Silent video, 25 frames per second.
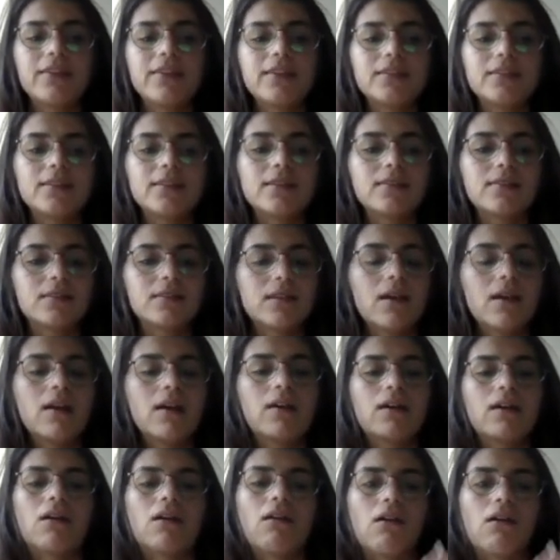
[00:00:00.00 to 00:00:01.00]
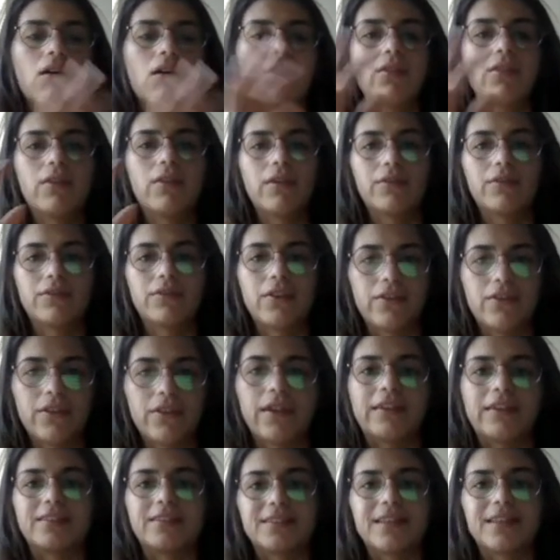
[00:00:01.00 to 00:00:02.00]
And this is all the
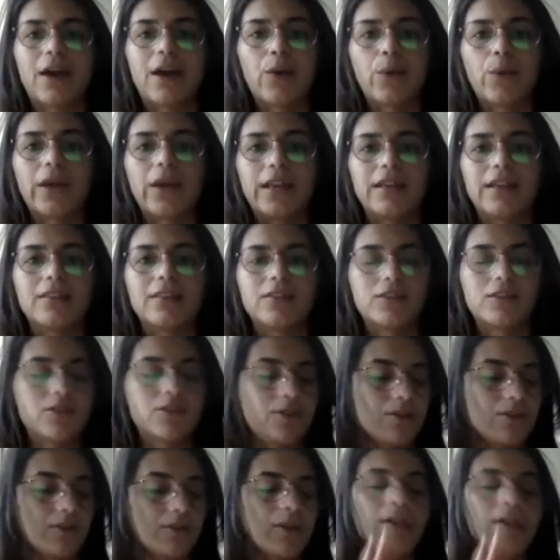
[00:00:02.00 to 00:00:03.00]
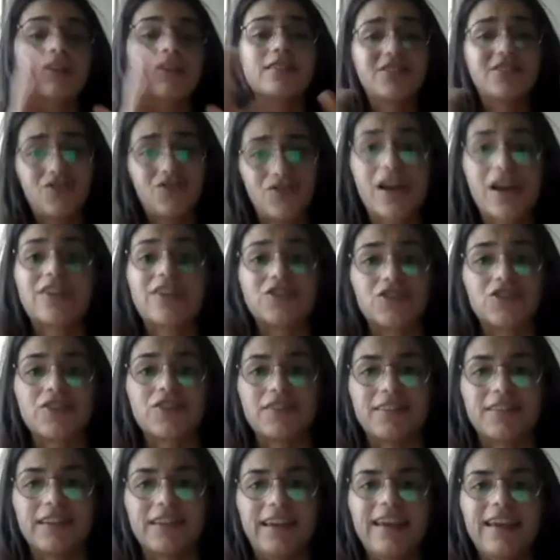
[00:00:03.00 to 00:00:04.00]
things that we need to do
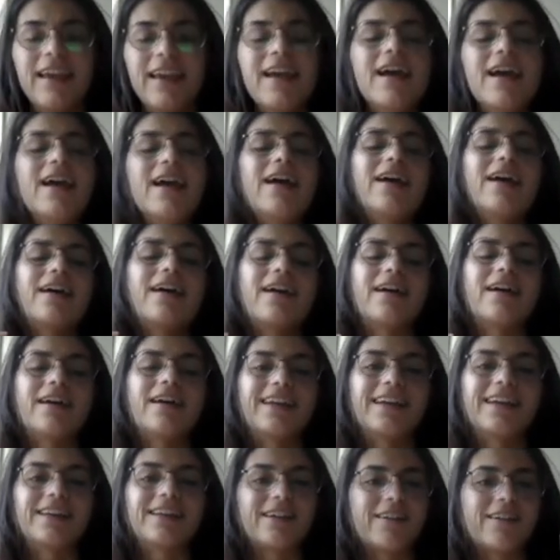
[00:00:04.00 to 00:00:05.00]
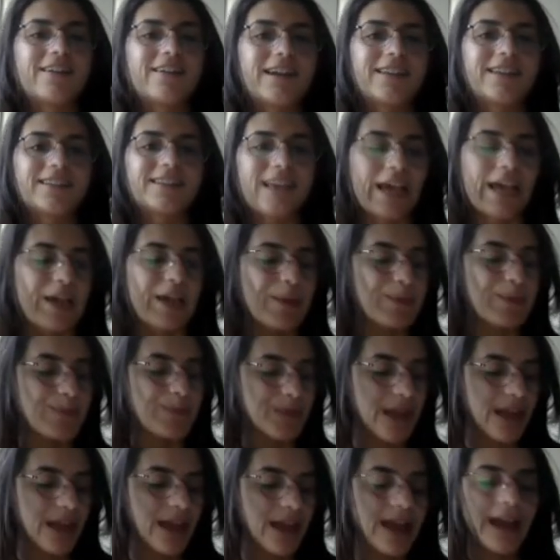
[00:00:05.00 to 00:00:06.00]
structurally in our essay.
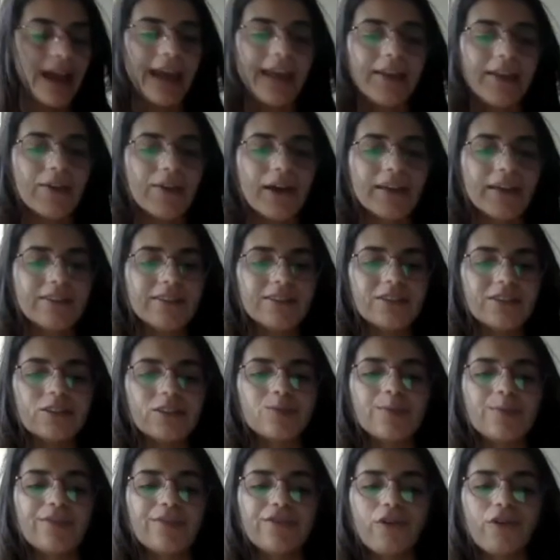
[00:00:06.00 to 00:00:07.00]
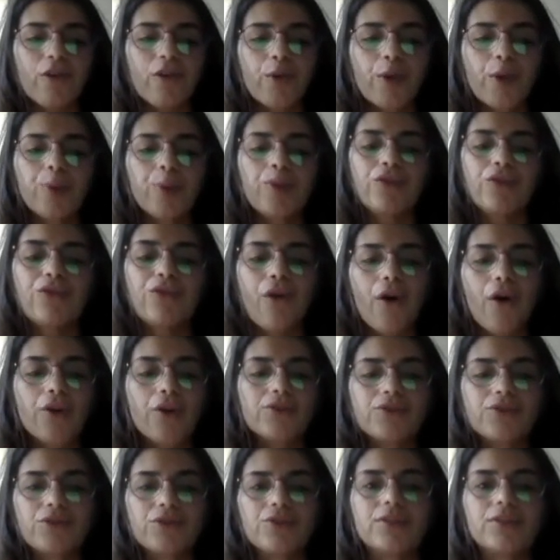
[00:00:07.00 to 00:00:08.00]
Any questions before we move
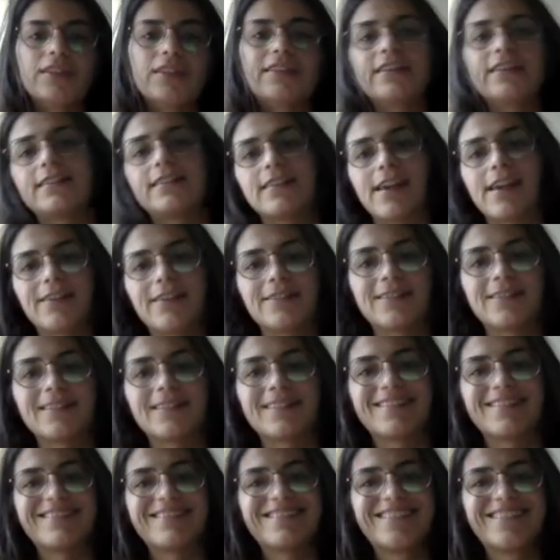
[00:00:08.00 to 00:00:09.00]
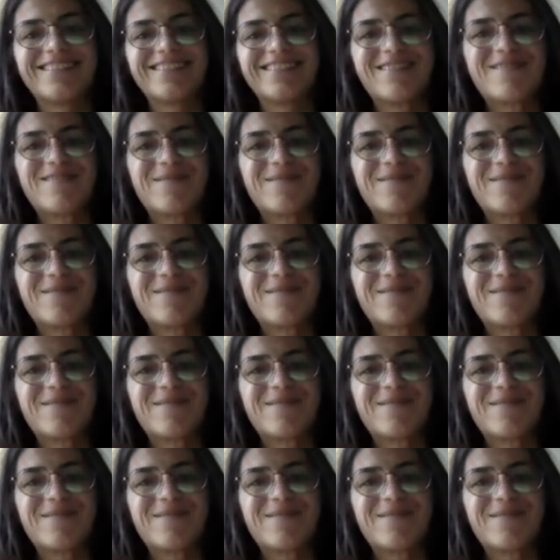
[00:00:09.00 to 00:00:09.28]
on to the details?